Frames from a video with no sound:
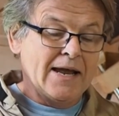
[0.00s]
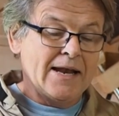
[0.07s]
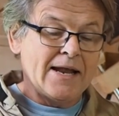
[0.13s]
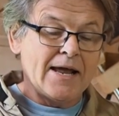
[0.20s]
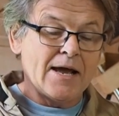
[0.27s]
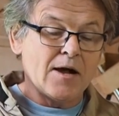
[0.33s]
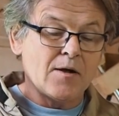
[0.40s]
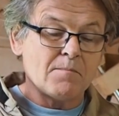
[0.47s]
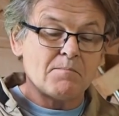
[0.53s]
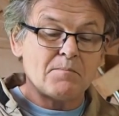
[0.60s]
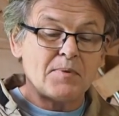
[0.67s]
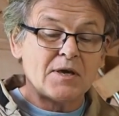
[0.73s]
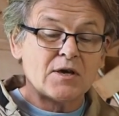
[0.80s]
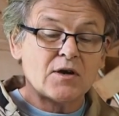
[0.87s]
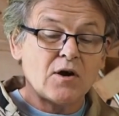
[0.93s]
Now,
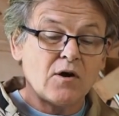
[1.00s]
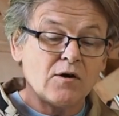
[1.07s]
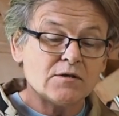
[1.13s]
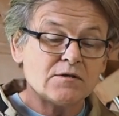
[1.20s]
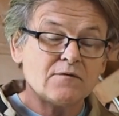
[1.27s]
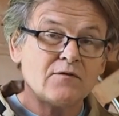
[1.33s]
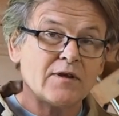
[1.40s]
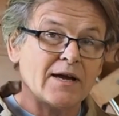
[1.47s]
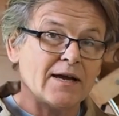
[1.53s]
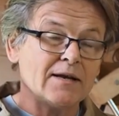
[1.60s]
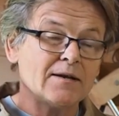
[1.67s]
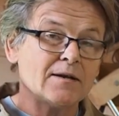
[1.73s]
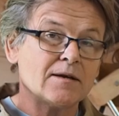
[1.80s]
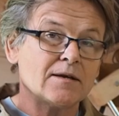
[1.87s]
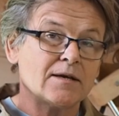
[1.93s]
because of that,
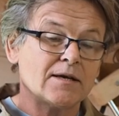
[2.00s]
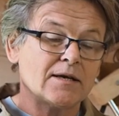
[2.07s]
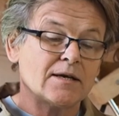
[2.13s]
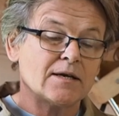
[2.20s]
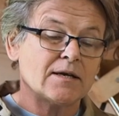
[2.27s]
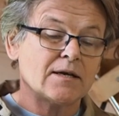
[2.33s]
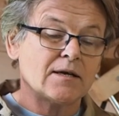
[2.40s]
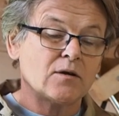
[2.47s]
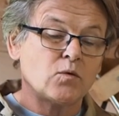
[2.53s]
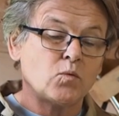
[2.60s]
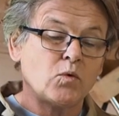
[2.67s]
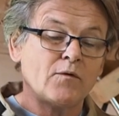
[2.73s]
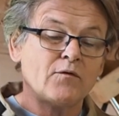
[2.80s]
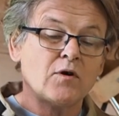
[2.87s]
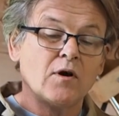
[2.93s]

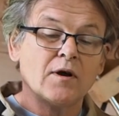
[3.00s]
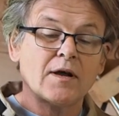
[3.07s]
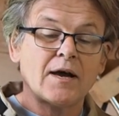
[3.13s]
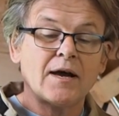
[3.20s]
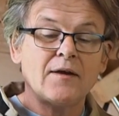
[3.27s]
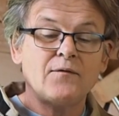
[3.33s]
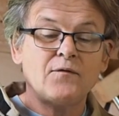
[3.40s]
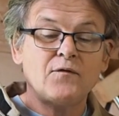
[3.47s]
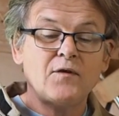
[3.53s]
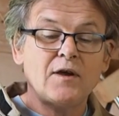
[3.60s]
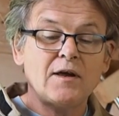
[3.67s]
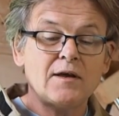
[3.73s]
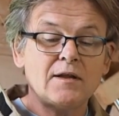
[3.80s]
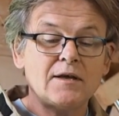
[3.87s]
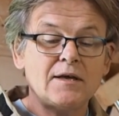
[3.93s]
we've got a
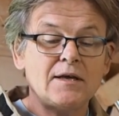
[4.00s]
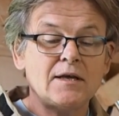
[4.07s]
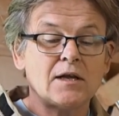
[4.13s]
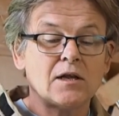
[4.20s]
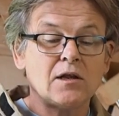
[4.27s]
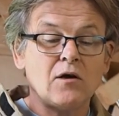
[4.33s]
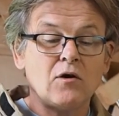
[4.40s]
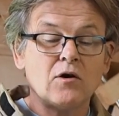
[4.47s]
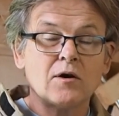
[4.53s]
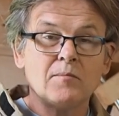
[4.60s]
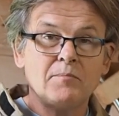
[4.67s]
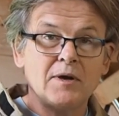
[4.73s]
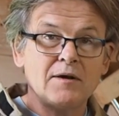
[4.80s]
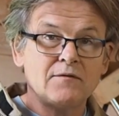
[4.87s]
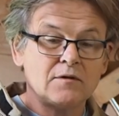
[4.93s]
fairly long
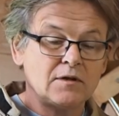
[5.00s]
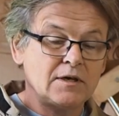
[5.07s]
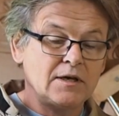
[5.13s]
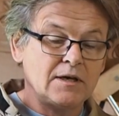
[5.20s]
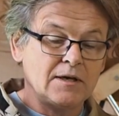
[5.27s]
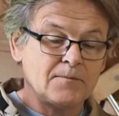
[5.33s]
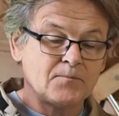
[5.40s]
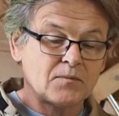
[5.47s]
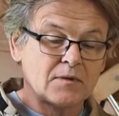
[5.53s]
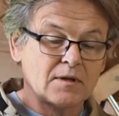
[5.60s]
bevel here,